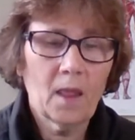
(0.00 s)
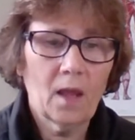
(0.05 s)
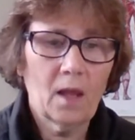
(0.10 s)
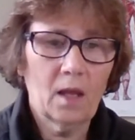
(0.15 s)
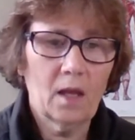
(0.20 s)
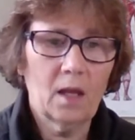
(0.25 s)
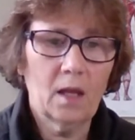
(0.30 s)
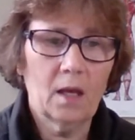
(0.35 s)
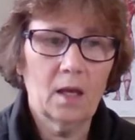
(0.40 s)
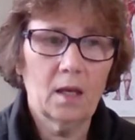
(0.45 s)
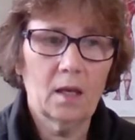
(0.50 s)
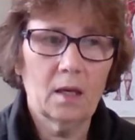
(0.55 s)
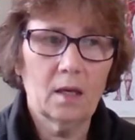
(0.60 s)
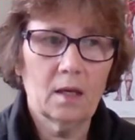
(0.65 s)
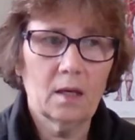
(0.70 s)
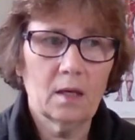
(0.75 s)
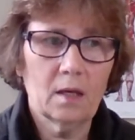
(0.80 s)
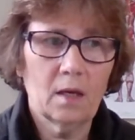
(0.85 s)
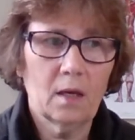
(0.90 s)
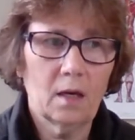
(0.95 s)

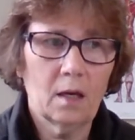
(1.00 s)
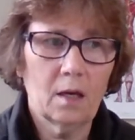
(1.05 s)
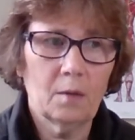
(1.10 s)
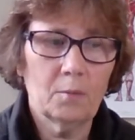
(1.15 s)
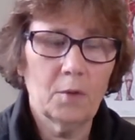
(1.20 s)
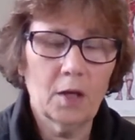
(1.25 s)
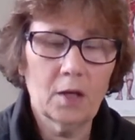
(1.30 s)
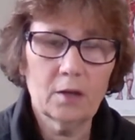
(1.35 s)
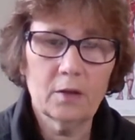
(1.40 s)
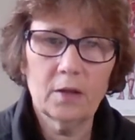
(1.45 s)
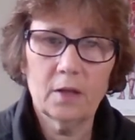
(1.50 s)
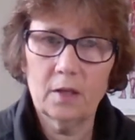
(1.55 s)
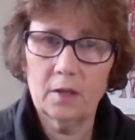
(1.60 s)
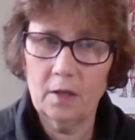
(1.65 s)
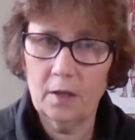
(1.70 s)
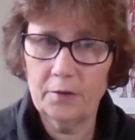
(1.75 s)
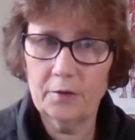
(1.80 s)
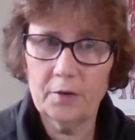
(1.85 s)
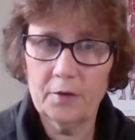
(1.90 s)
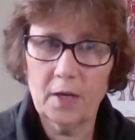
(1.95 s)
And luckily,
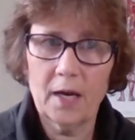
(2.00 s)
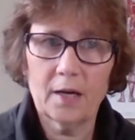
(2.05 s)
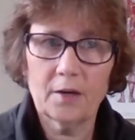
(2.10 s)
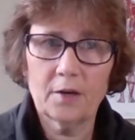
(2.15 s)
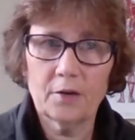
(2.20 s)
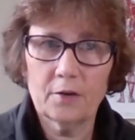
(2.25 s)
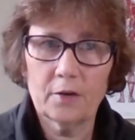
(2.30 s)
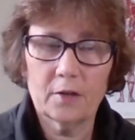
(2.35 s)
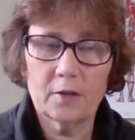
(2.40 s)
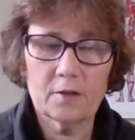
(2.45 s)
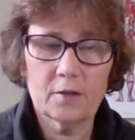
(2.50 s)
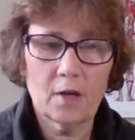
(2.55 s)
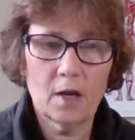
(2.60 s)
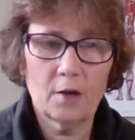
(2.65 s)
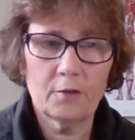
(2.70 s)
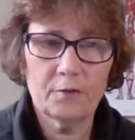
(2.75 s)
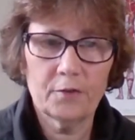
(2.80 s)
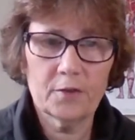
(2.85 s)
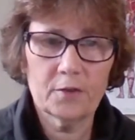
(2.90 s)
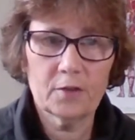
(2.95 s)
another doctor in his
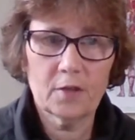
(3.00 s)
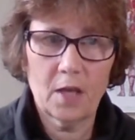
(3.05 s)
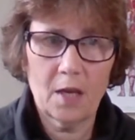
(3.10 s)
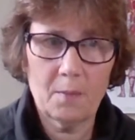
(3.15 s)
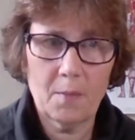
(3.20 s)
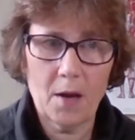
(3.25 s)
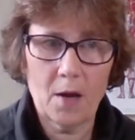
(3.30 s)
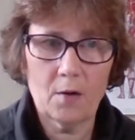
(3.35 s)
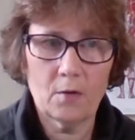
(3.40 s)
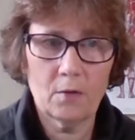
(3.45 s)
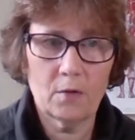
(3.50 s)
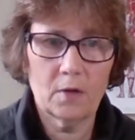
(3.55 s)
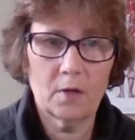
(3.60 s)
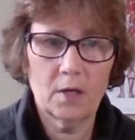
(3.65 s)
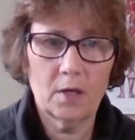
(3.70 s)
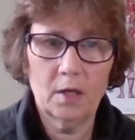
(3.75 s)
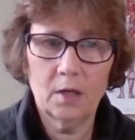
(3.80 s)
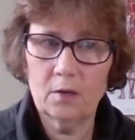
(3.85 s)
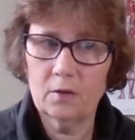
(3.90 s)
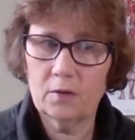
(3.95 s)
office came out
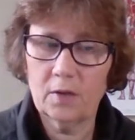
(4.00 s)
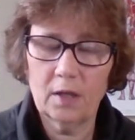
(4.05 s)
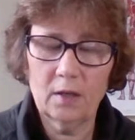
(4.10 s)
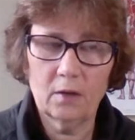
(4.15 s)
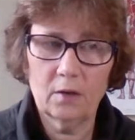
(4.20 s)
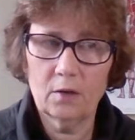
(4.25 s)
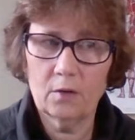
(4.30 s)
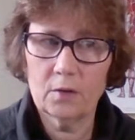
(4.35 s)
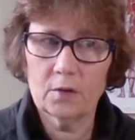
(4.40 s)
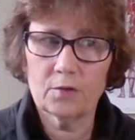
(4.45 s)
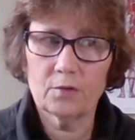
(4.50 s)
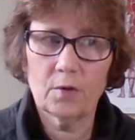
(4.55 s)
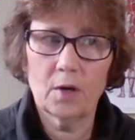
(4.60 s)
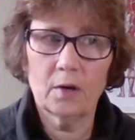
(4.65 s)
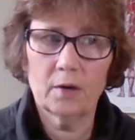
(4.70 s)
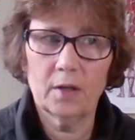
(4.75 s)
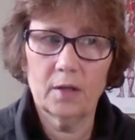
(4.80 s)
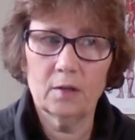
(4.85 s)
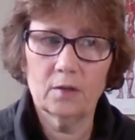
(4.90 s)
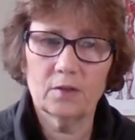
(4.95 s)
and he goes, I don't know what's
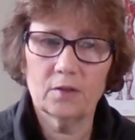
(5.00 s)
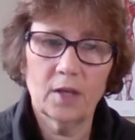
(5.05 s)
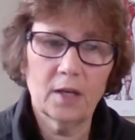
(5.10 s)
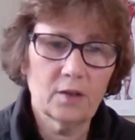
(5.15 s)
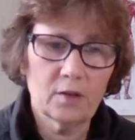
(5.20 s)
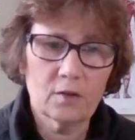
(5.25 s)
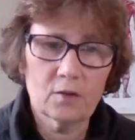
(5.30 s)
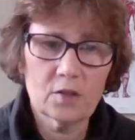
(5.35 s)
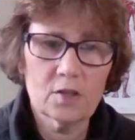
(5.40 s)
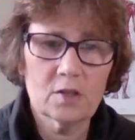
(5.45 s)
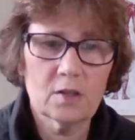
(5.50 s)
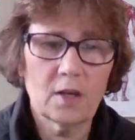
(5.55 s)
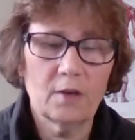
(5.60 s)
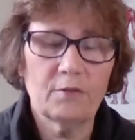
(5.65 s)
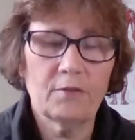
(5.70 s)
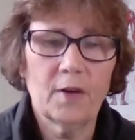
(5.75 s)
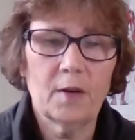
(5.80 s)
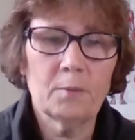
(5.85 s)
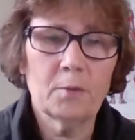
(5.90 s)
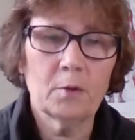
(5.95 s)
wrong. He goes, I do. She's
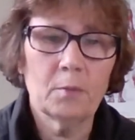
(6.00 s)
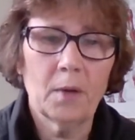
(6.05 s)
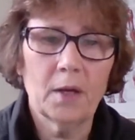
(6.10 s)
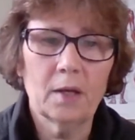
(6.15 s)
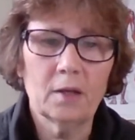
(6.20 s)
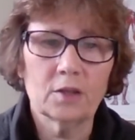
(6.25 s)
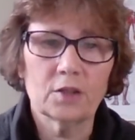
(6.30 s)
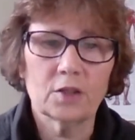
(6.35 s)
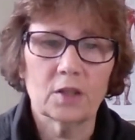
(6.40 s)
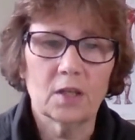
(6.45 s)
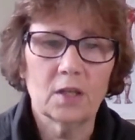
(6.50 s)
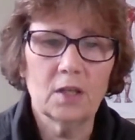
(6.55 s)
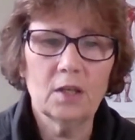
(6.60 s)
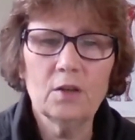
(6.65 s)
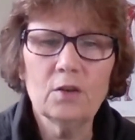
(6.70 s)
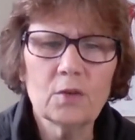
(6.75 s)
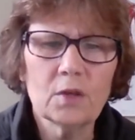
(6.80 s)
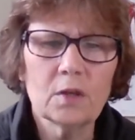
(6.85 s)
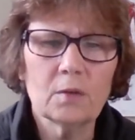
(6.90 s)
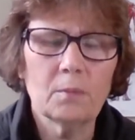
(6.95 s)
got fibromyalgia. He
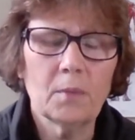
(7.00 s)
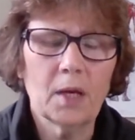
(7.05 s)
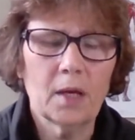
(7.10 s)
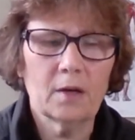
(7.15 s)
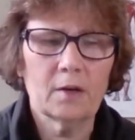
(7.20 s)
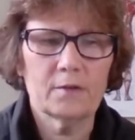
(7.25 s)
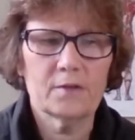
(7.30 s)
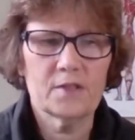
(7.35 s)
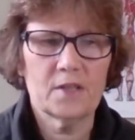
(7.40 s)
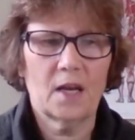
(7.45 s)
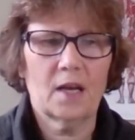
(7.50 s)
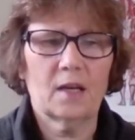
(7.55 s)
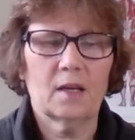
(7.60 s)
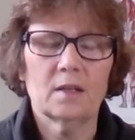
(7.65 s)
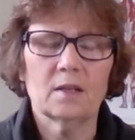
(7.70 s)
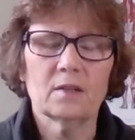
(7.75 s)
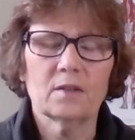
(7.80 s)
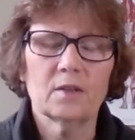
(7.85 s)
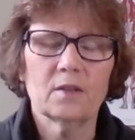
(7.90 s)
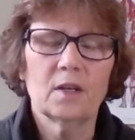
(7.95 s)
knew in a matter of
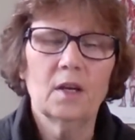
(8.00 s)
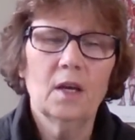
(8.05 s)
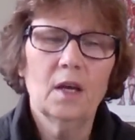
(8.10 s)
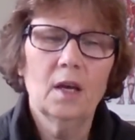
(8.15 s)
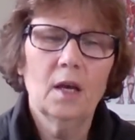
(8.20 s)
seconds.